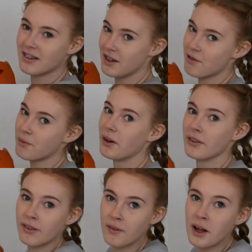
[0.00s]
different
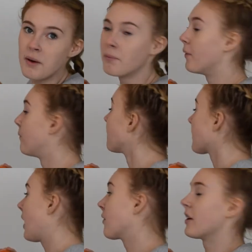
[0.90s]
ones. But
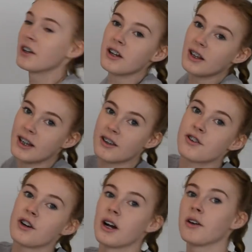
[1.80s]
let's
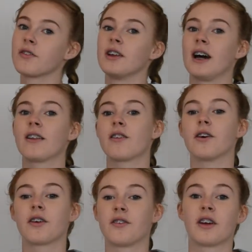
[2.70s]
try it with the lights off
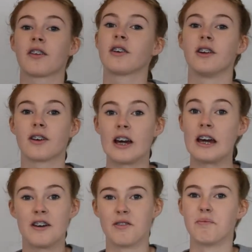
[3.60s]
because I think it's gonna look
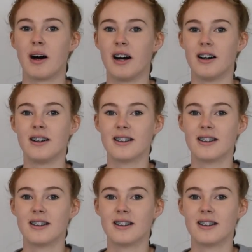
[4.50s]
even better.